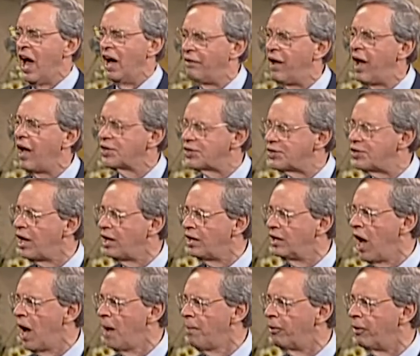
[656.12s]
of how Satan
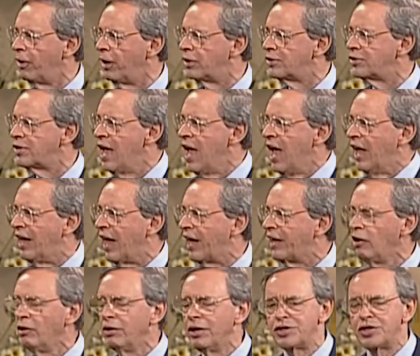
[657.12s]
operates. Not
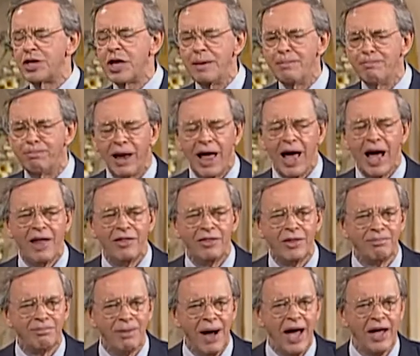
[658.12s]
only does he blind
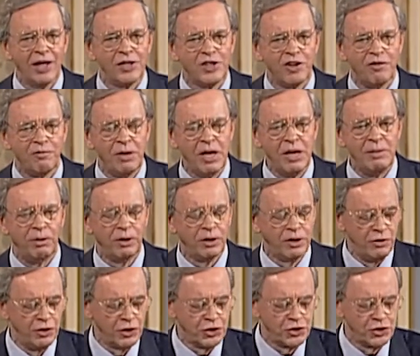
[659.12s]
the minds of people to the